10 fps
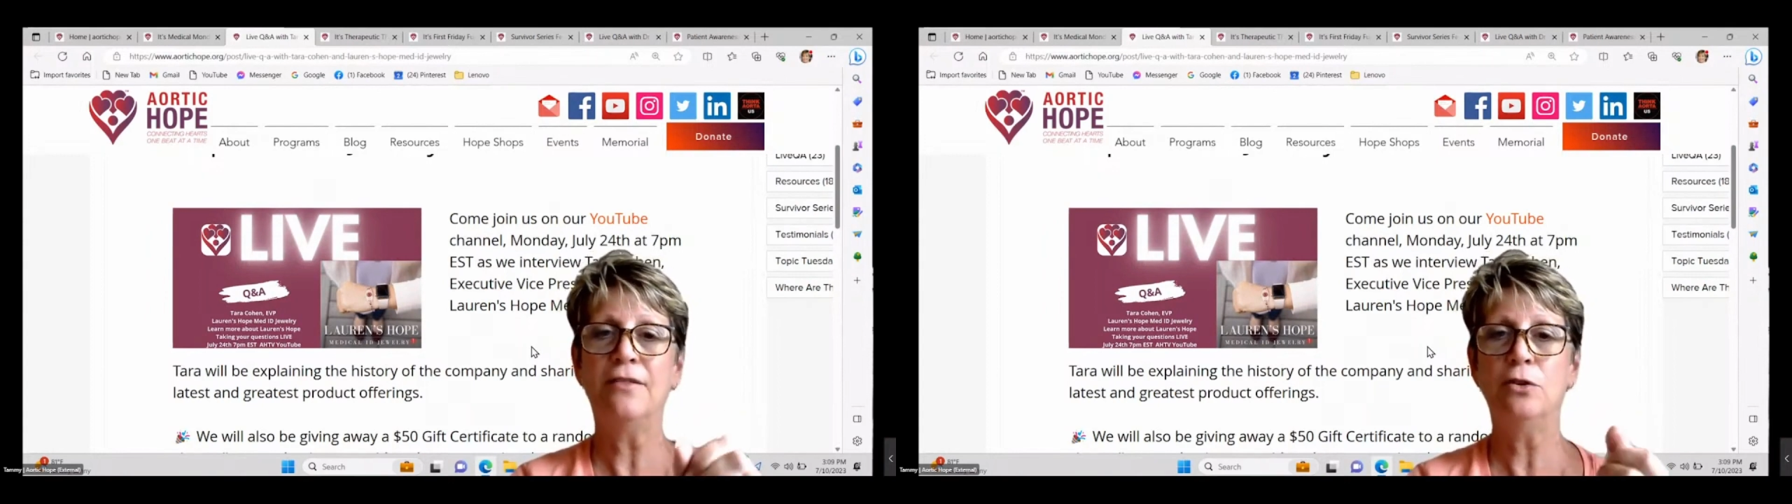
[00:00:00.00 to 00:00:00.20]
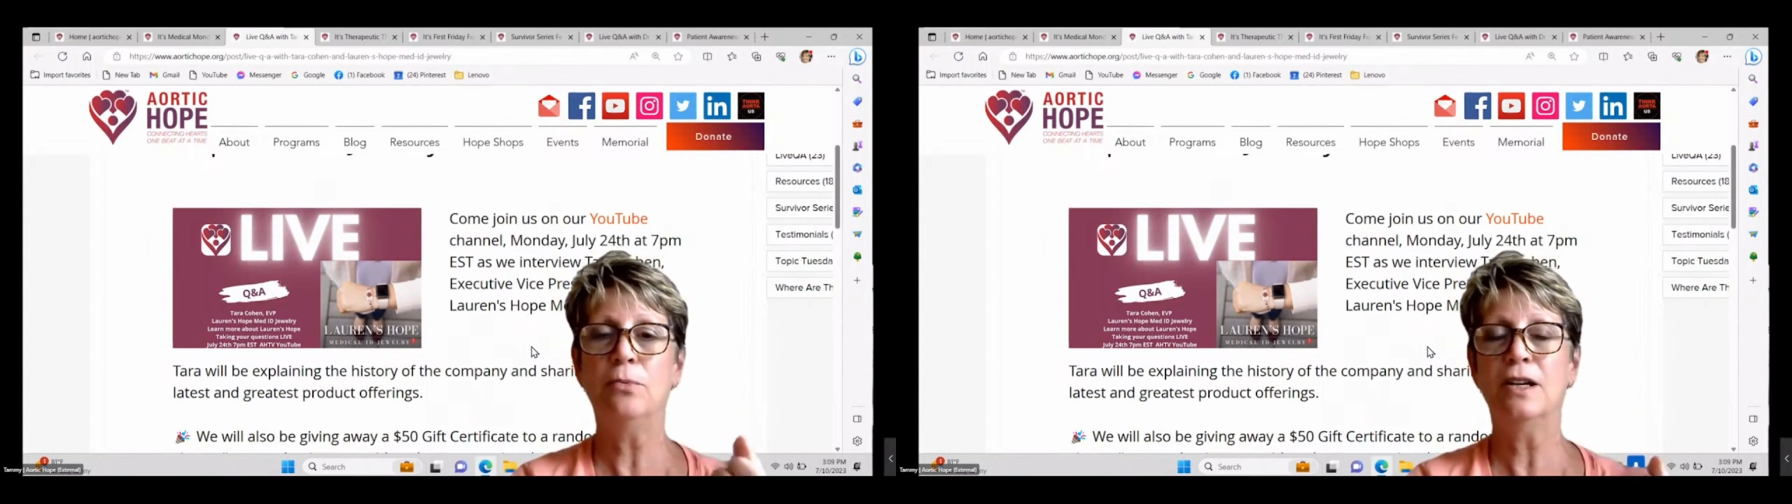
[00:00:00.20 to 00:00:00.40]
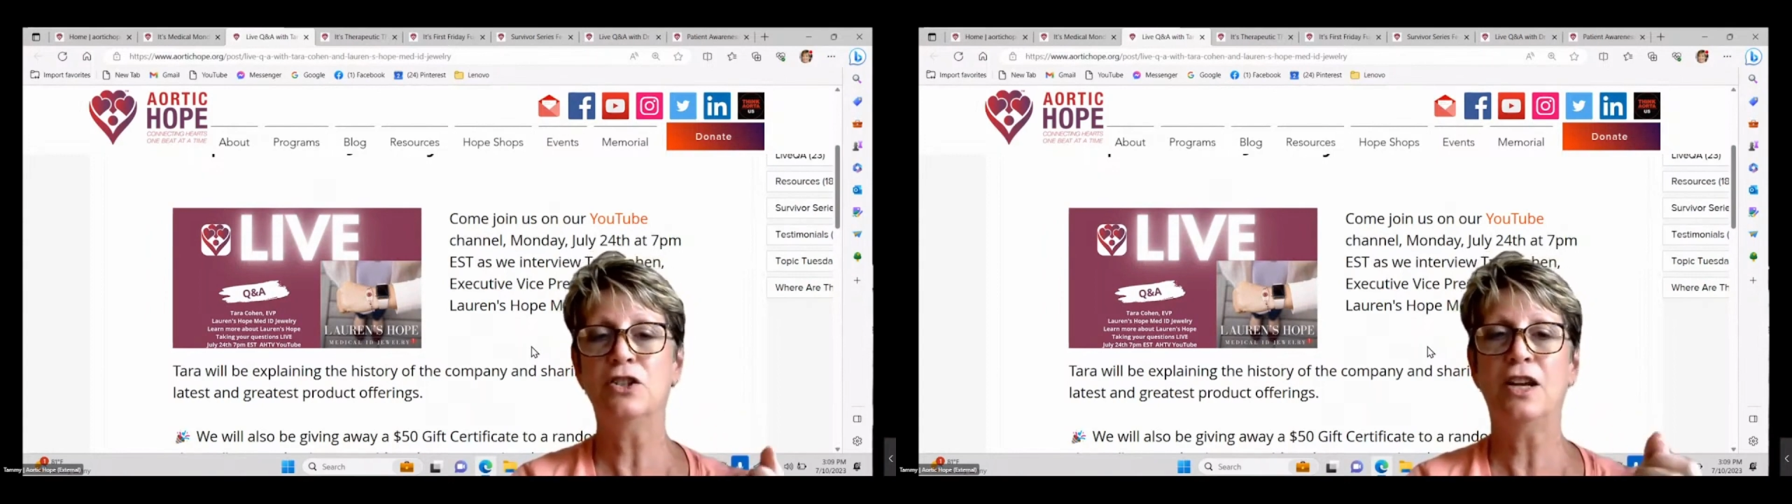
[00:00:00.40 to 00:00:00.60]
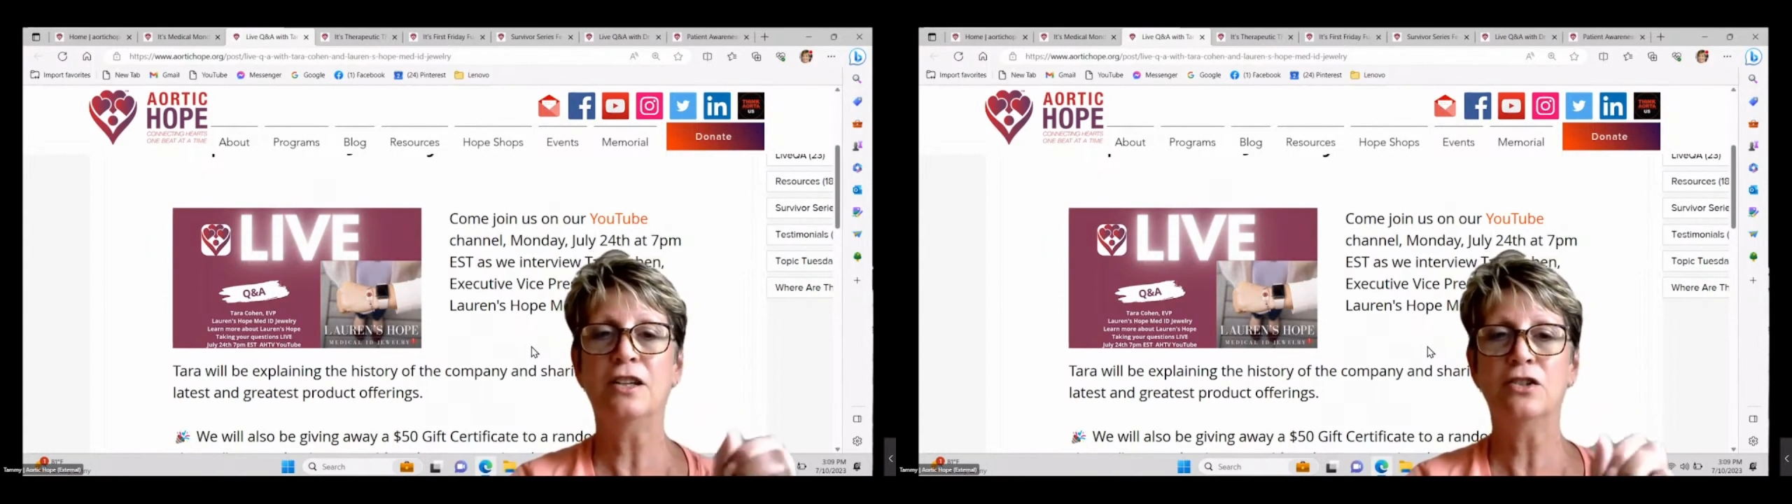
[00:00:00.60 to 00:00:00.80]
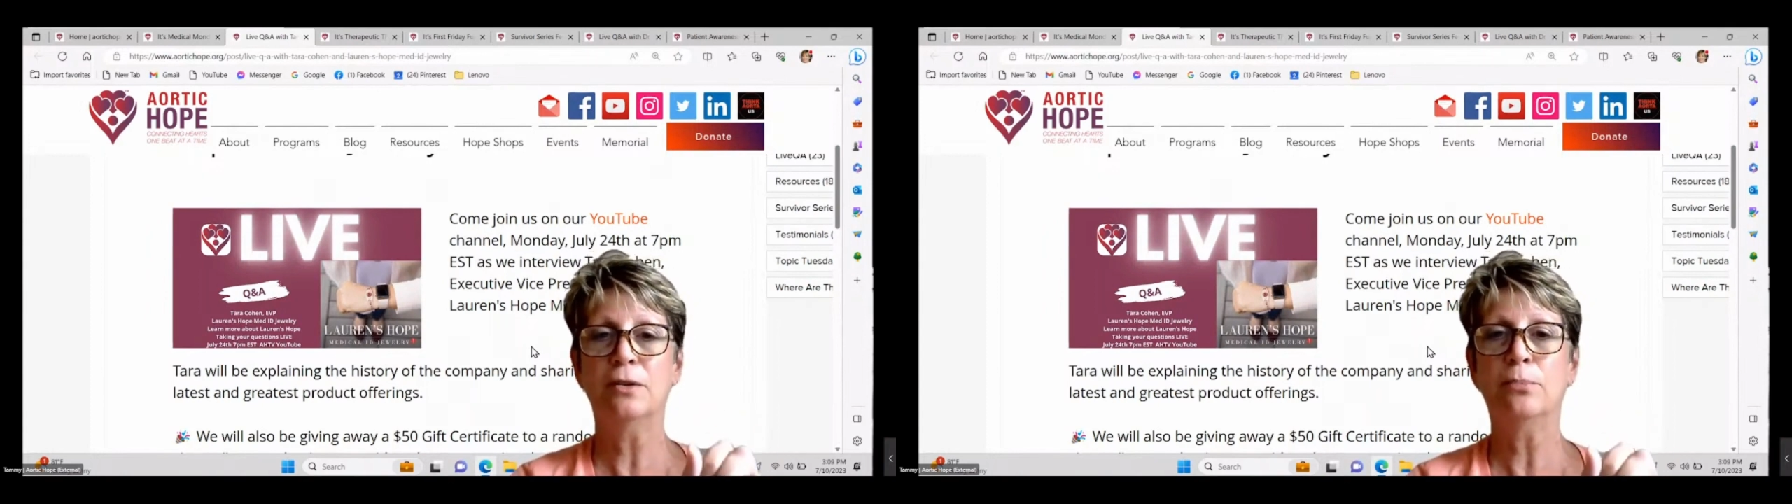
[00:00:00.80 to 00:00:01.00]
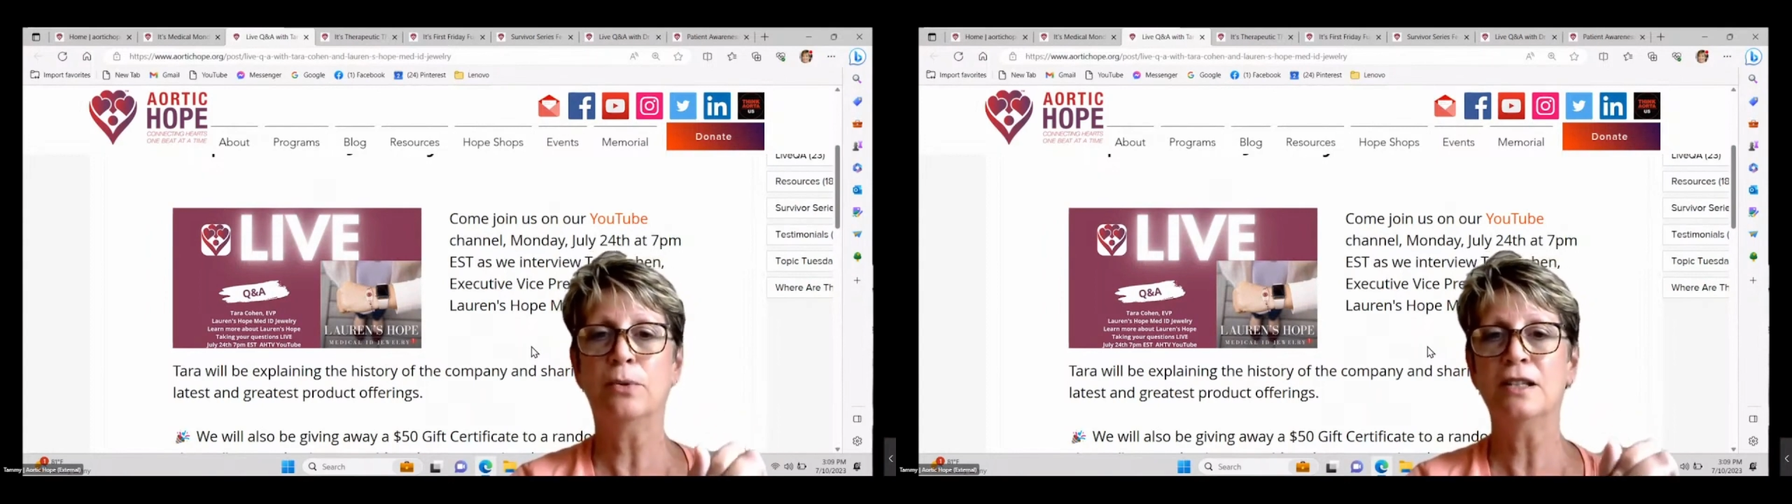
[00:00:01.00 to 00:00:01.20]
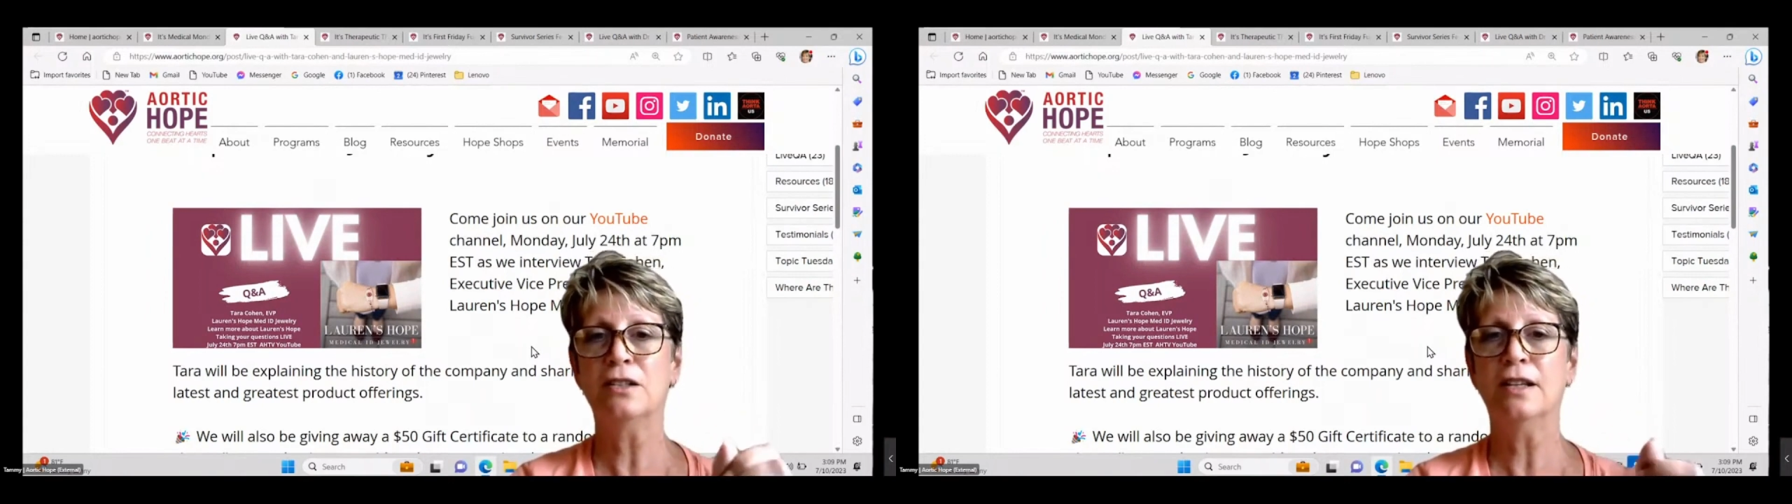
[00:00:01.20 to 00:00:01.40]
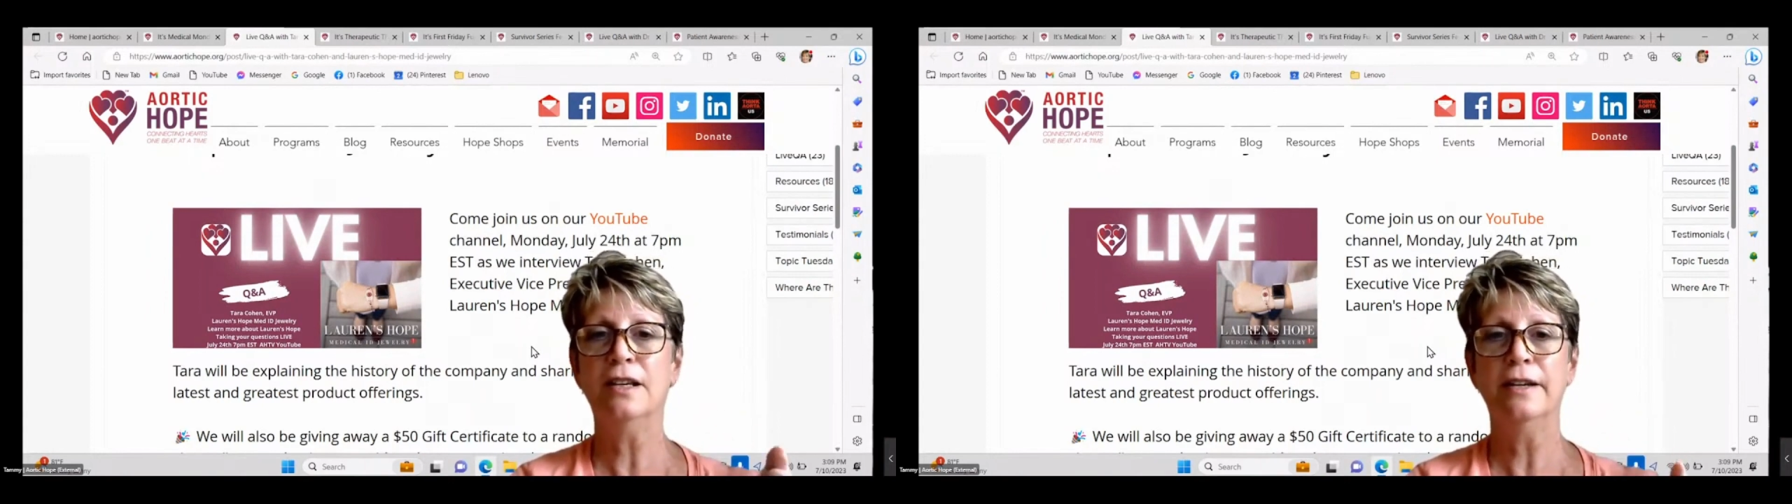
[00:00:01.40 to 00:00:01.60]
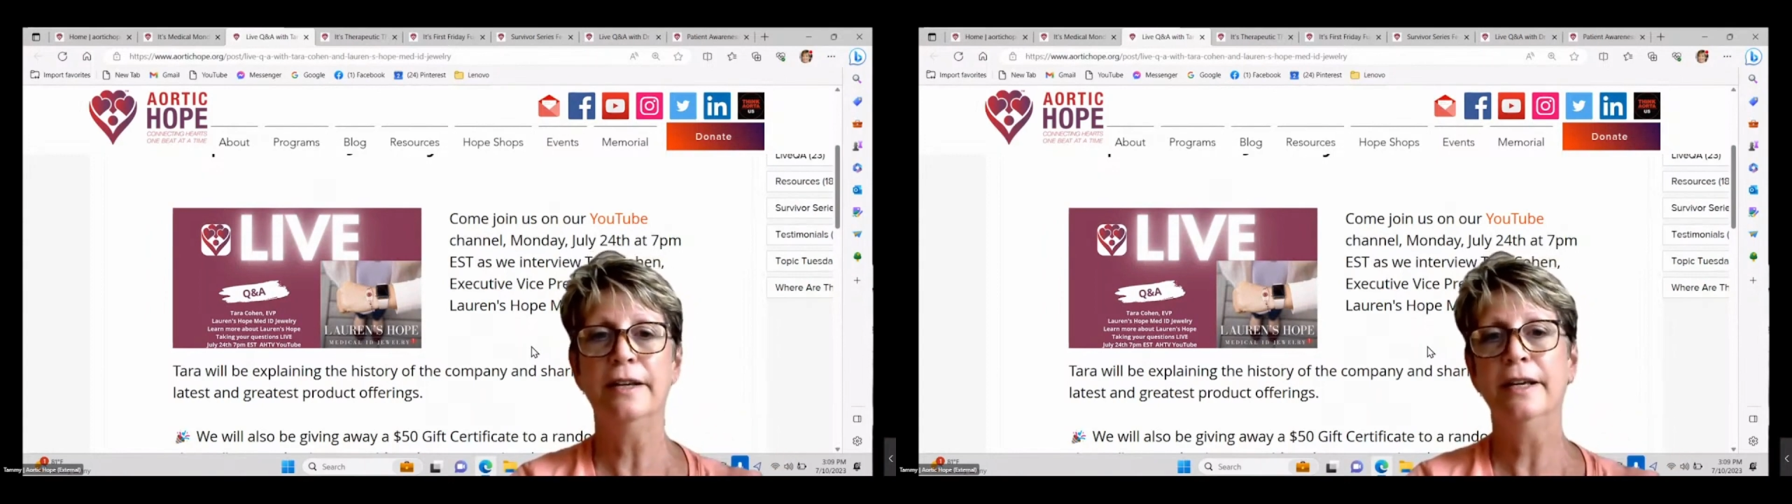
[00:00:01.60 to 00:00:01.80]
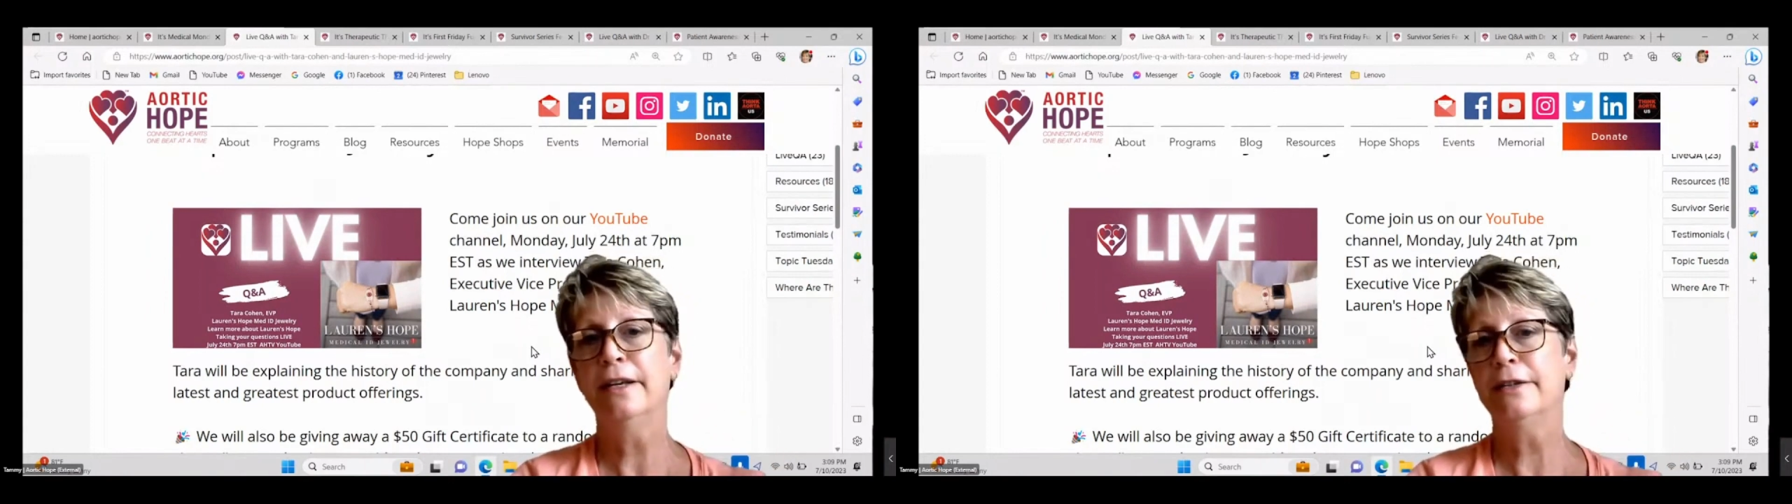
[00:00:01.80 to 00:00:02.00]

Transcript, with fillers: if you want to change the bracelet